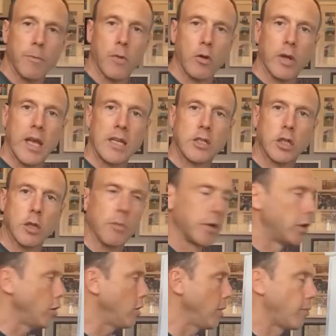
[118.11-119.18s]
Okay, so the
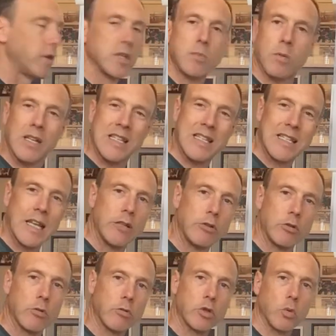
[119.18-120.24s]
Bernoulli principle is
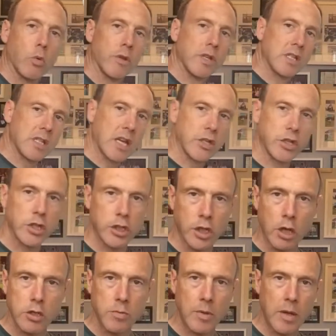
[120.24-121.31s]
central to what this session is
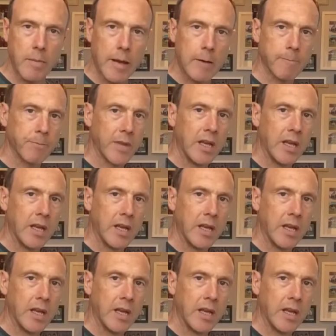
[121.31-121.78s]
going to be about.